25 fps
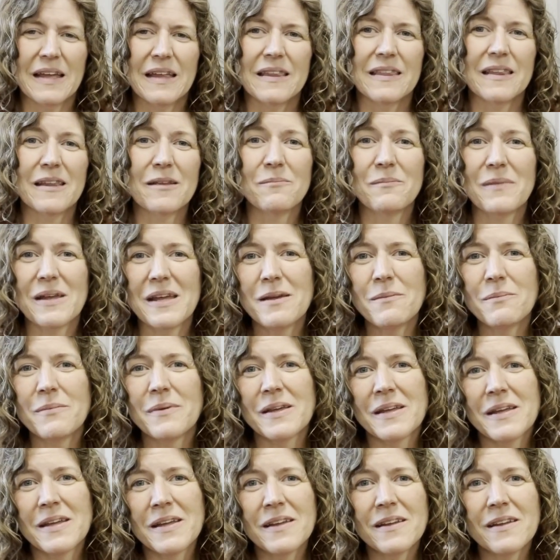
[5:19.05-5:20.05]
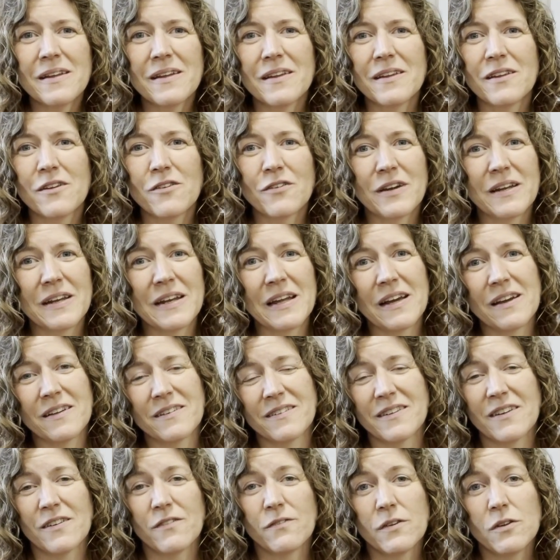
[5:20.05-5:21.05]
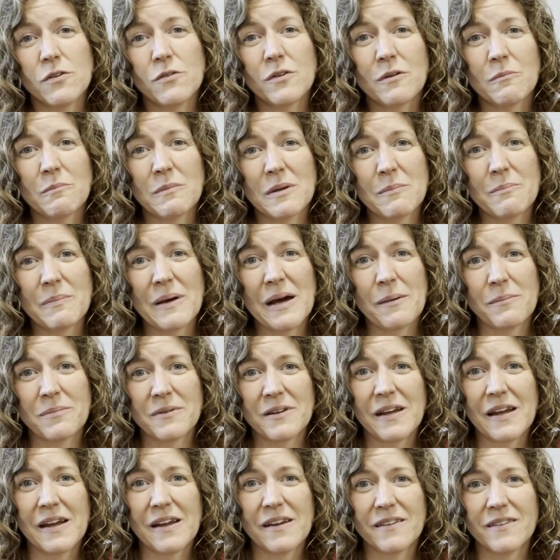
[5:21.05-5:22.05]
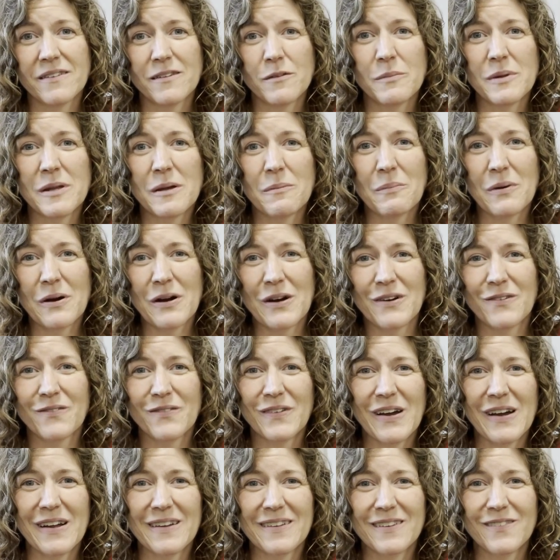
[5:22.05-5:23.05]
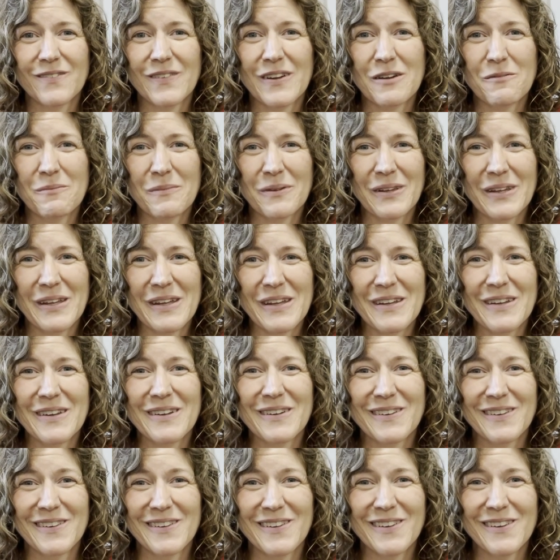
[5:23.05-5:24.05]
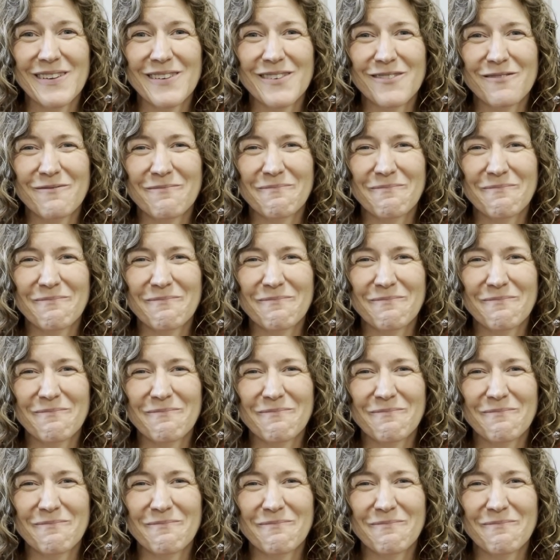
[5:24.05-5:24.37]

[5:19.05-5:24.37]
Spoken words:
Then maybe you can ask if you can be baptized to be a part of God's family too.